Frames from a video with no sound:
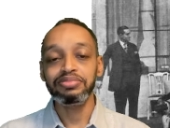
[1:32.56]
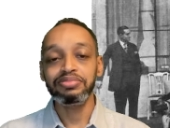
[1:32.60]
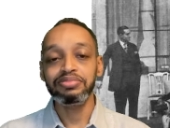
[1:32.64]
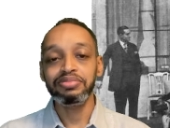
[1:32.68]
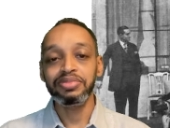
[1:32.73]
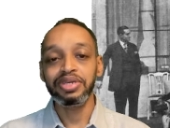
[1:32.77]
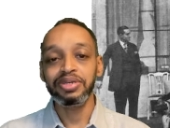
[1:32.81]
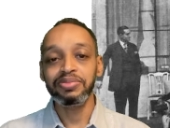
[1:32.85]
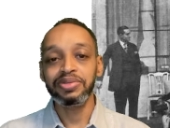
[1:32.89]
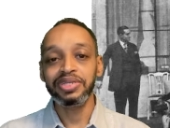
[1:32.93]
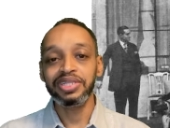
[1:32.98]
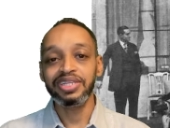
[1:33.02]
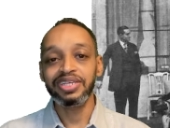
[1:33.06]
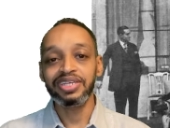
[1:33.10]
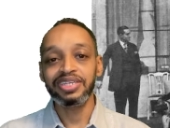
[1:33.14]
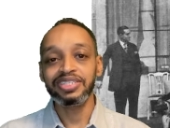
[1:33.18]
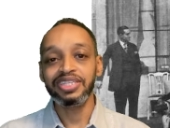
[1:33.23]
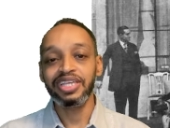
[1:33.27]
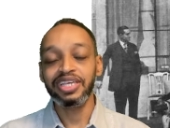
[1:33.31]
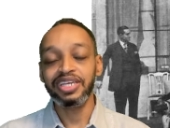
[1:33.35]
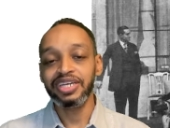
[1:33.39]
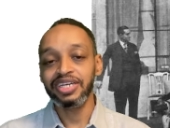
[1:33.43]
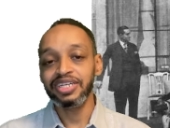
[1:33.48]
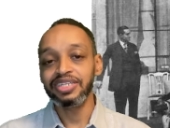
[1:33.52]
maybe like
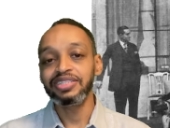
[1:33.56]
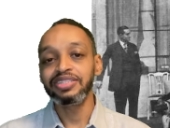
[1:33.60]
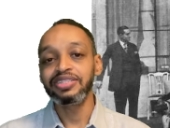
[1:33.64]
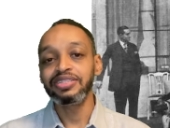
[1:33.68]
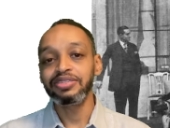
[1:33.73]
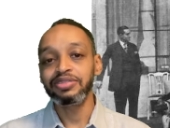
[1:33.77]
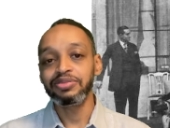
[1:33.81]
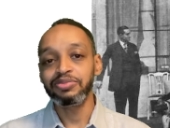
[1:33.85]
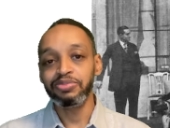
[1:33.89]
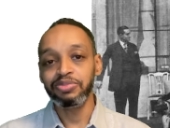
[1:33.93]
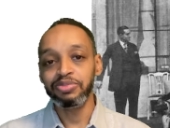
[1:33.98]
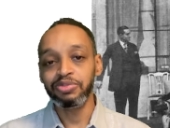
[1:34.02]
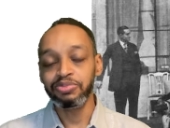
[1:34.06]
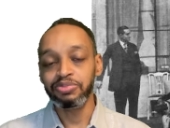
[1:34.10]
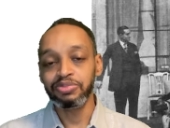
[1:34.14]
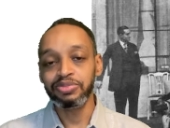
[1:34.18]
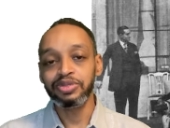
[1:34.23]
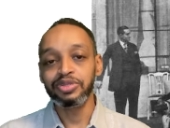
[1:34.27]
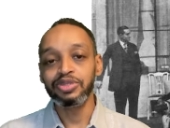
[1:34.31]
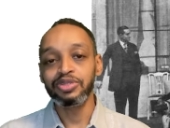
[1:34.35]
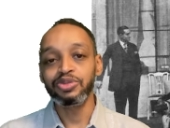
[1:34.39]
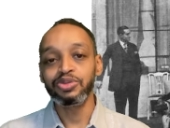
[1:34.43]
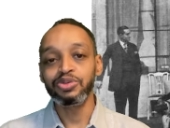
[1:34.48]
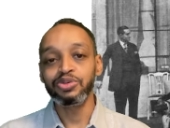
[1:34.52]
they can
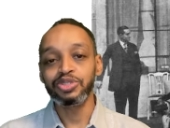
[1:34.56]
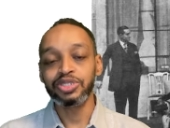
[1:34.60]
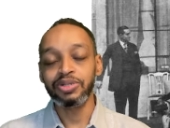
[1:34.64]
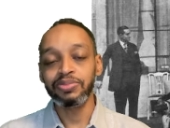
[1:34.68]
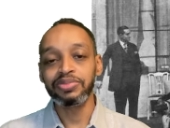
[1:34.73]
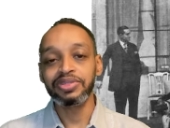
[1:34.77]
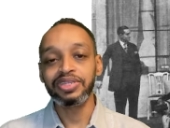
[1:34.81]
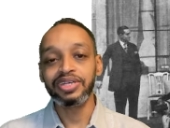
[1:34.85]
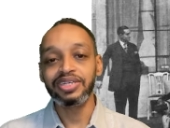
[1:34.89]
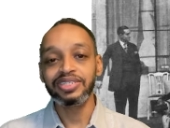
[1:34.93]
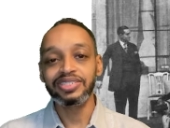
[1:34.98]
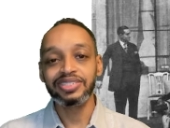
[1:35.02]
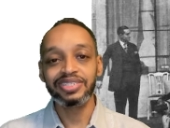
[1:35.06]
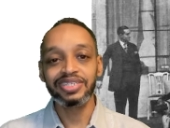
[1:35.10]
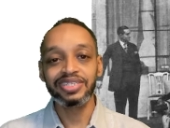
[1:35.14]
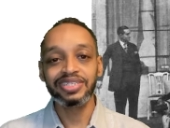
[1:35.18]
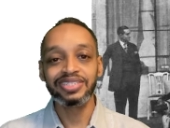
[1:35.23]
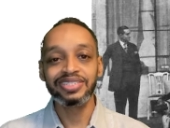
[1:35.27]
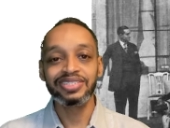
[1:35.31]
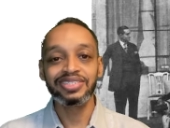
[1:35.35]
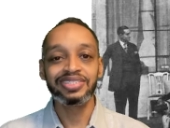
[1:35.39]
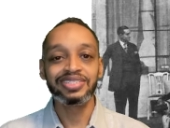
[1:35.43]
do some task